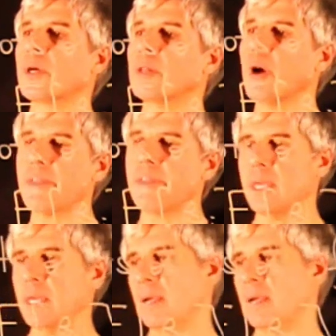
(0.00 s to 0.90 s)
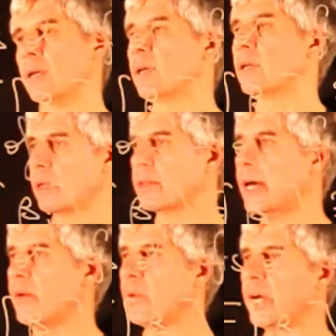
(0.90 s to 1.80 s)
Galois theory.
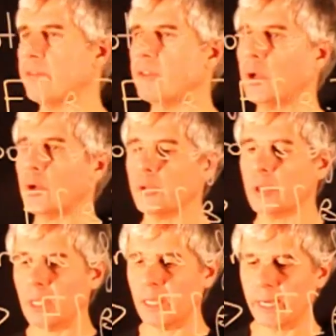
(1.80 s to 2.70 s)
Now we have learned